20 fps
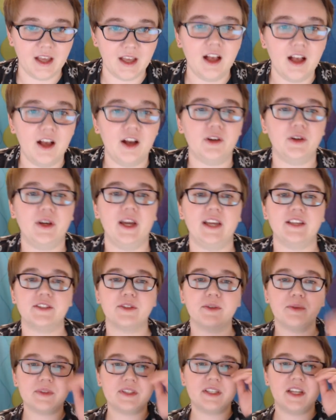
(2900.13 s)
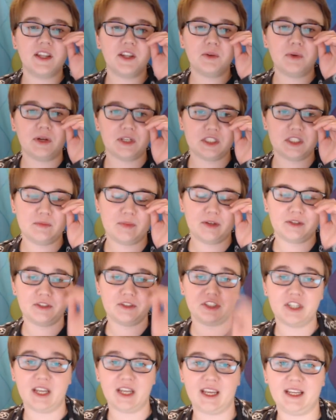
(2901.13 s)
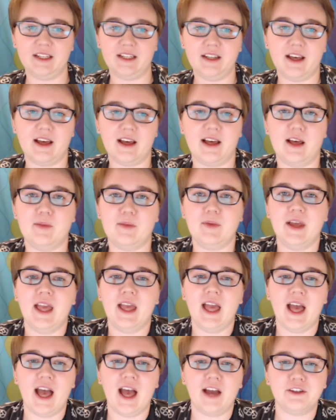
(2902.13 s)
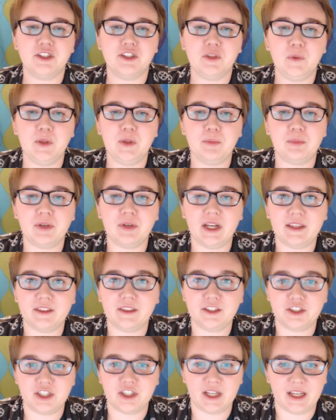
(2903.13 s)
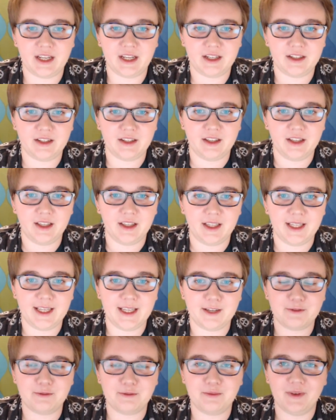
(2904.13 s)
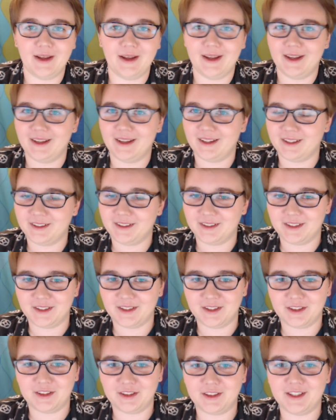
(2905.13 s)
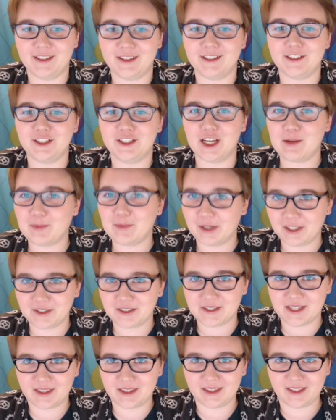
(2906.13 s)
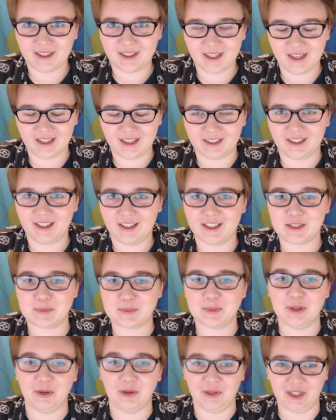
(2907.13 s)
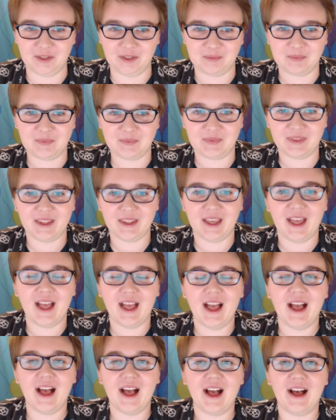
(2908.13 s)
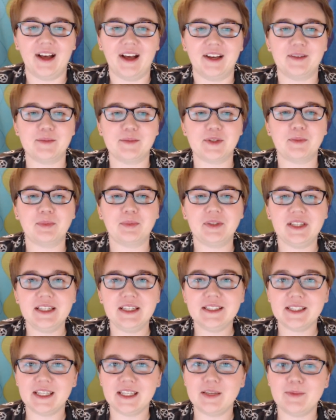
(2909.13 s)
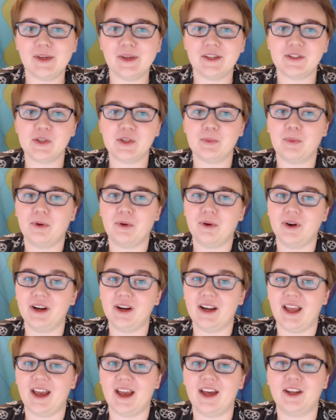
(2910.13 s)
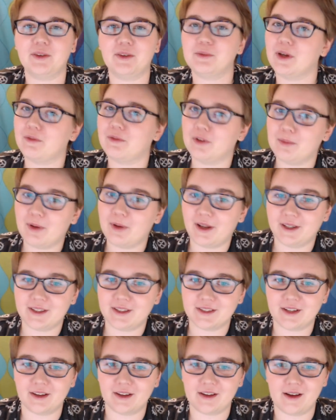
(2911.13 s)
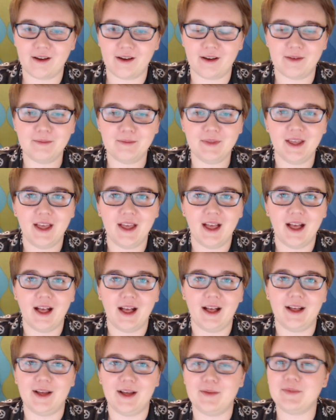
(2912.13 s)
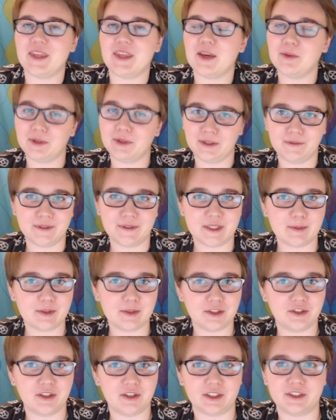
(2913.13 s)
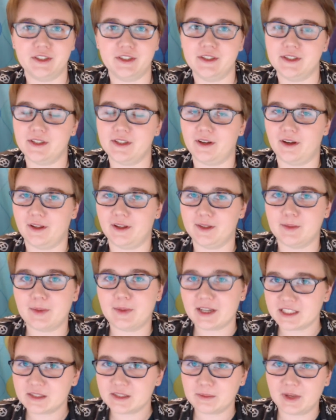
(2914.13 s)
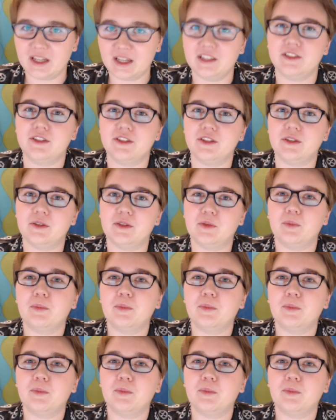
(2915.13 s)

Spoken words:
Okay, so there was another question about chain. How should we break the chain if the chain breakers in the kit is broken? So please email support@revrobotics.com. They will give you some instructions on the best way to